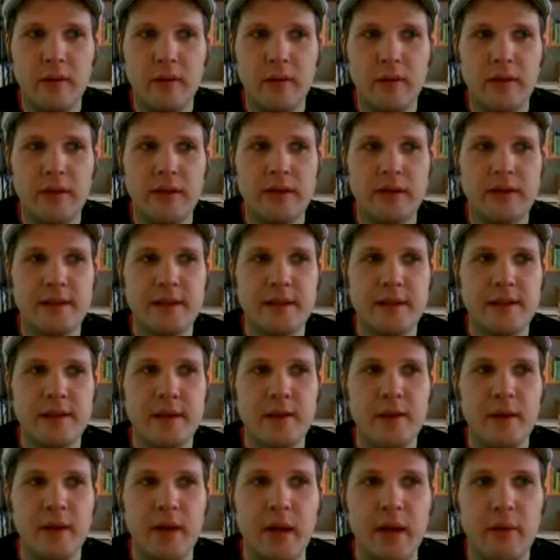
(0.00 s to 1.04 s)
because in
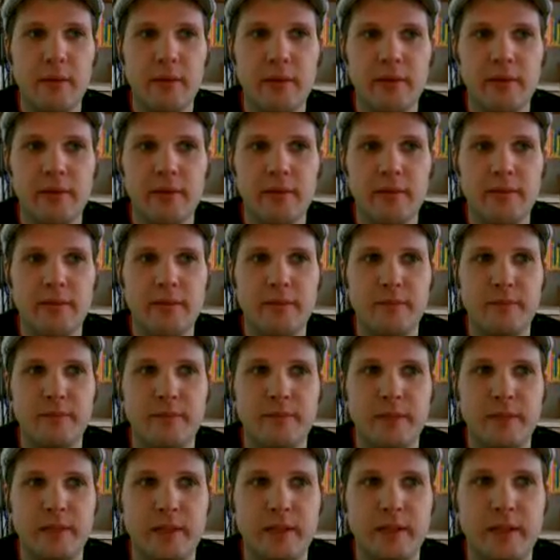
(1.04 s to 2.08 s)
summer I will not
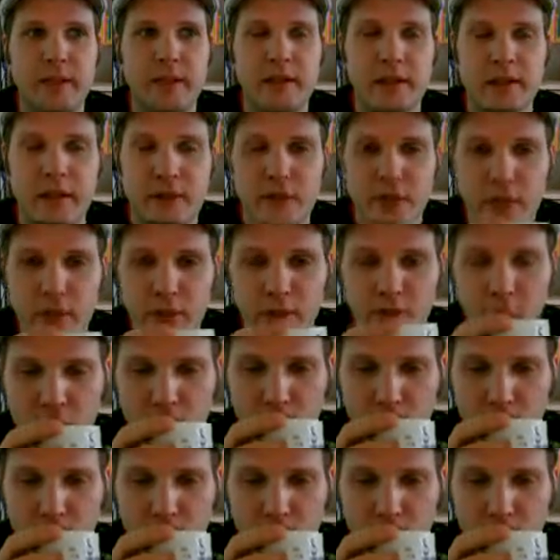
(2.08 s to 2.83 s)
need to